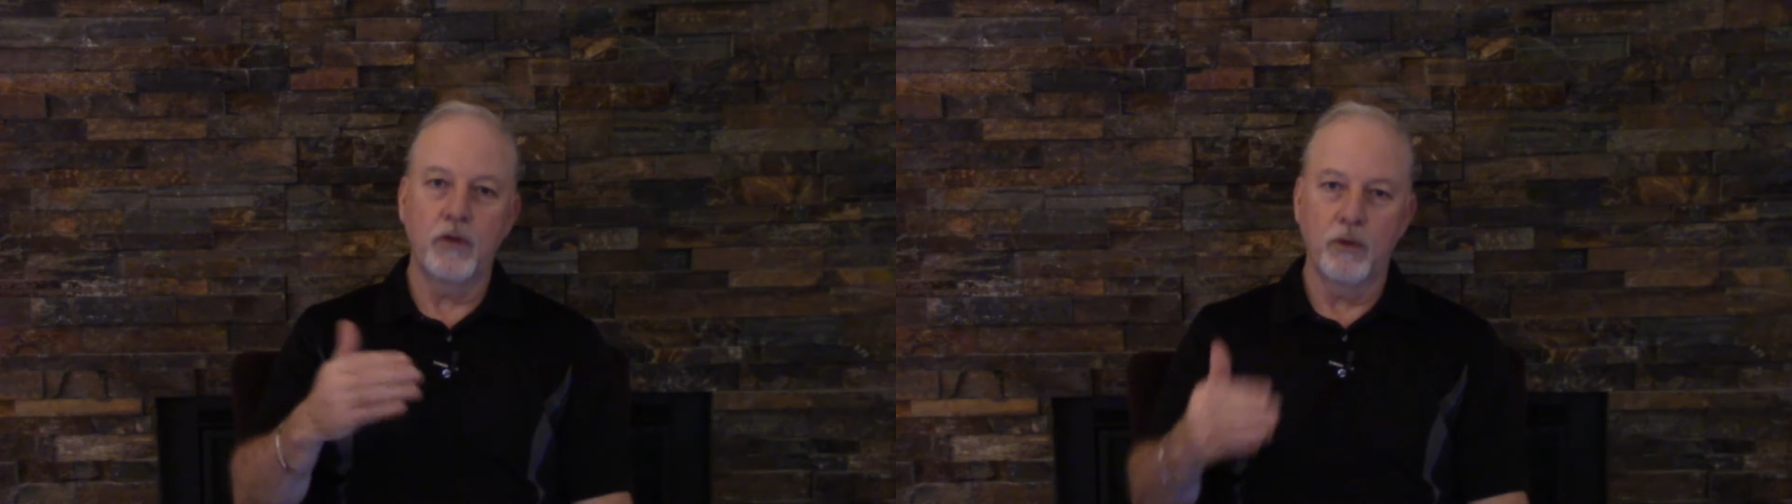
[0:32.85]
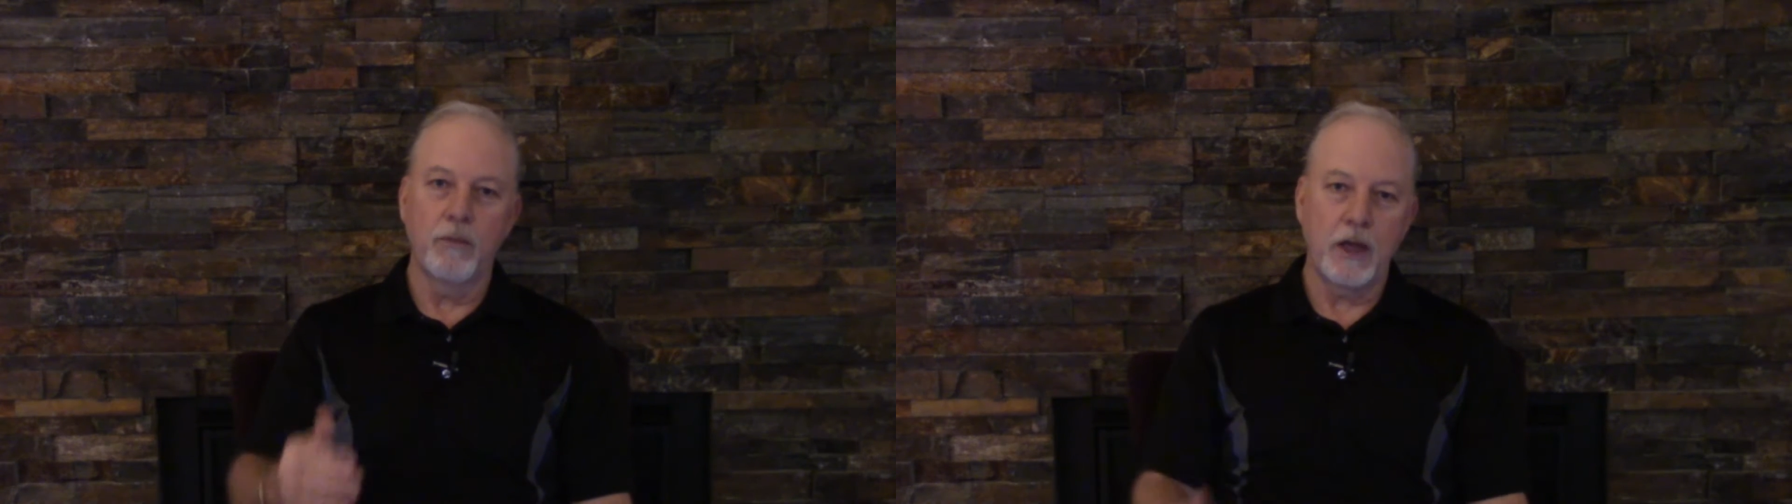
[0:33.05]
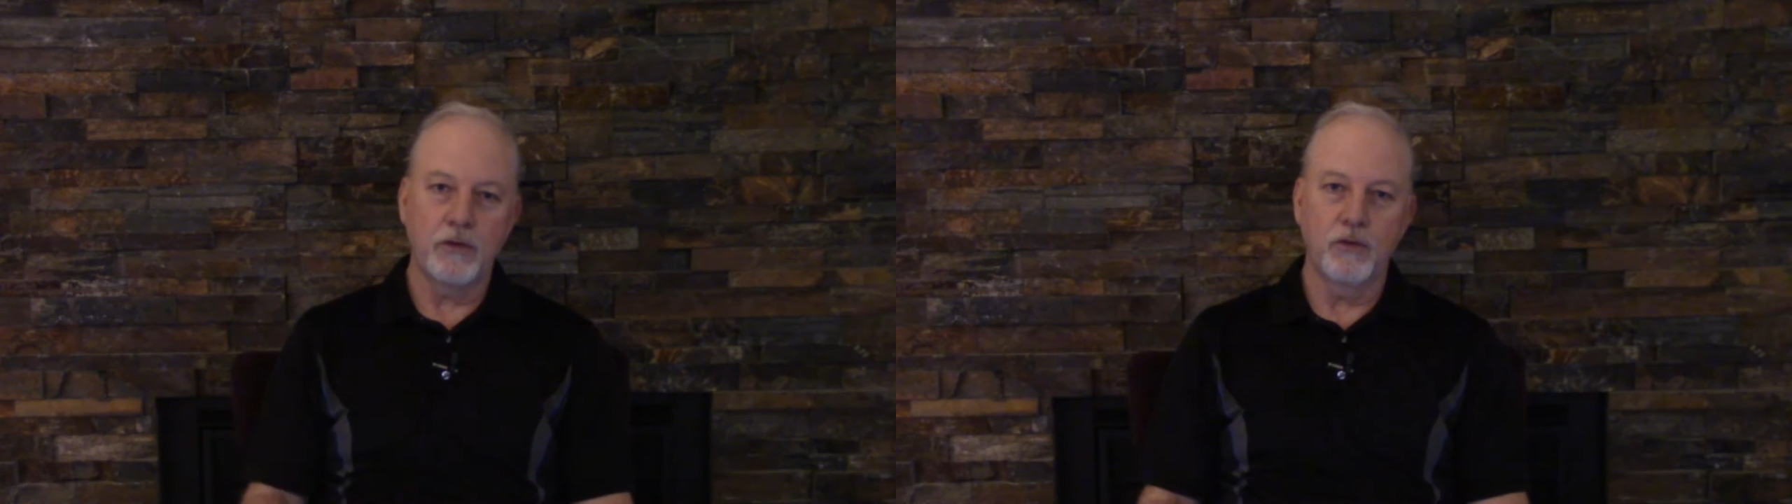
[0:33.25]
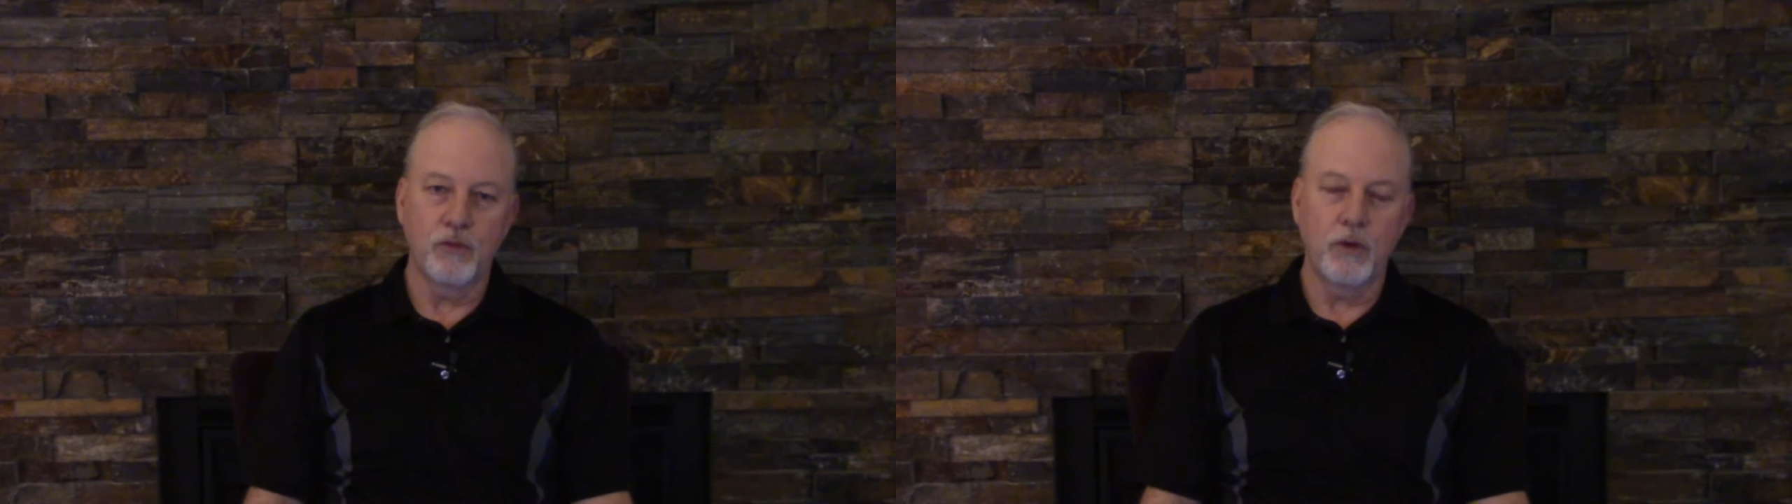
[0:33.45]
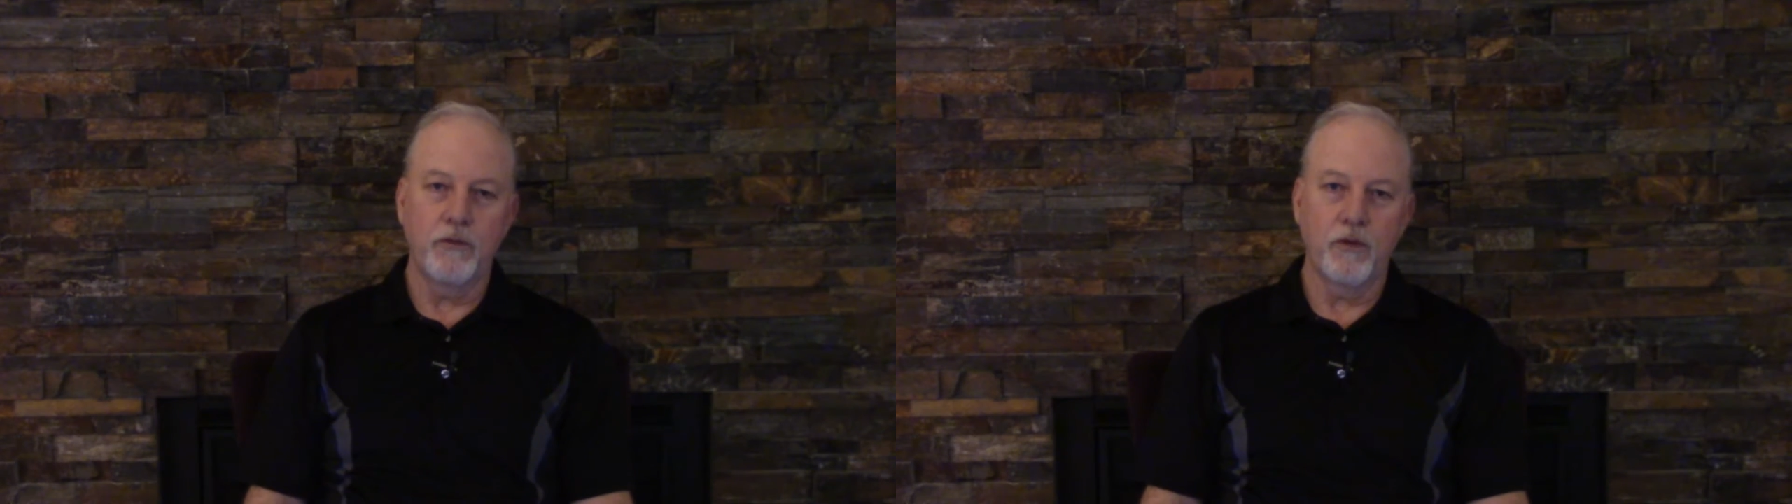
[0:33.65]
through Matthew
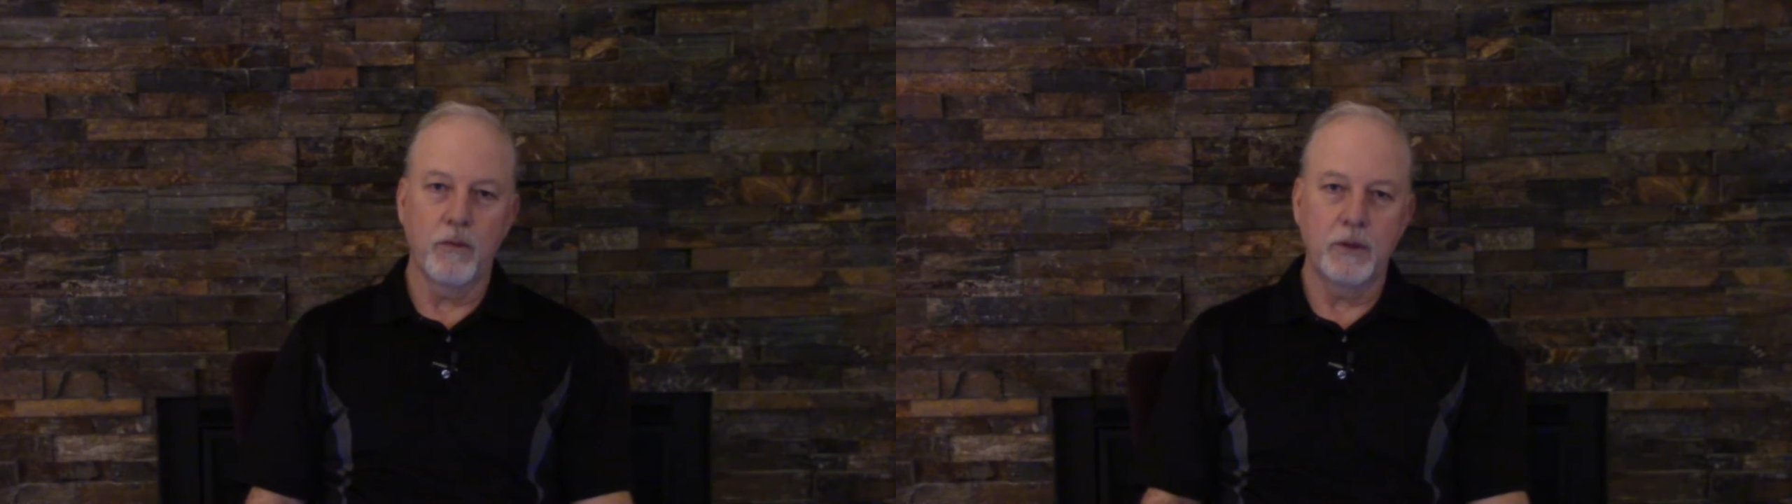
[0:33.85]
24,